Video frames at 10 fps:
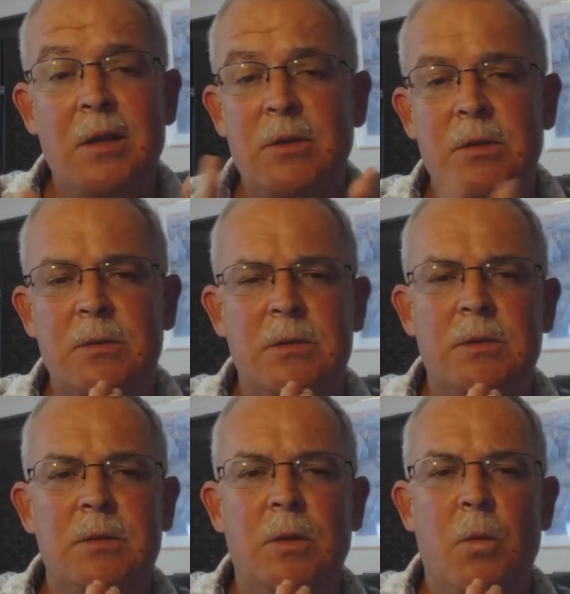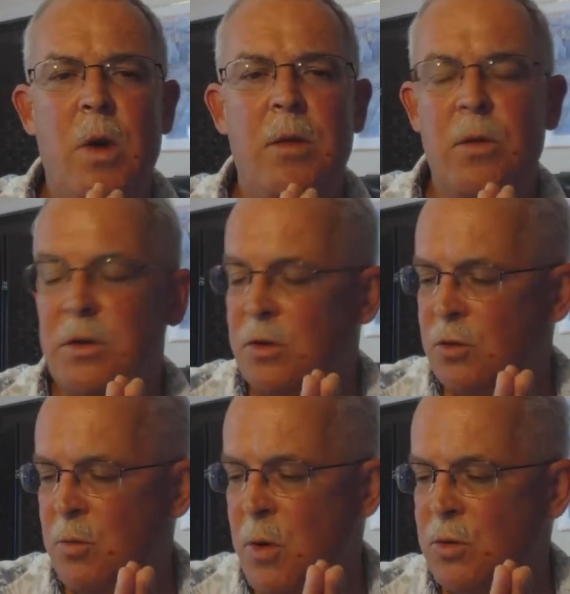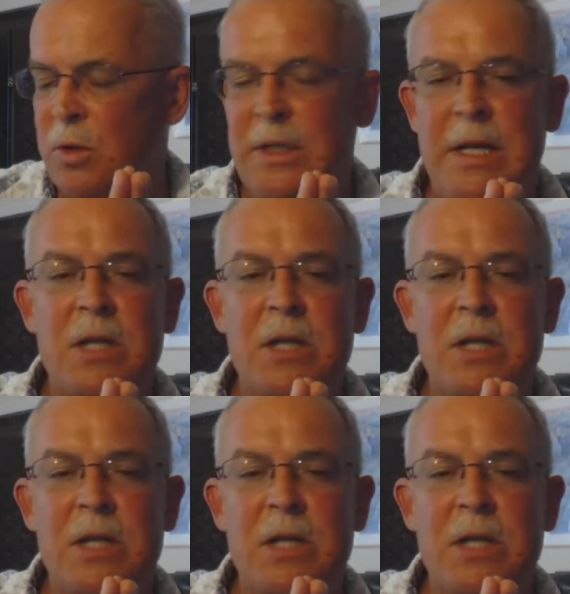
As weather has supposedly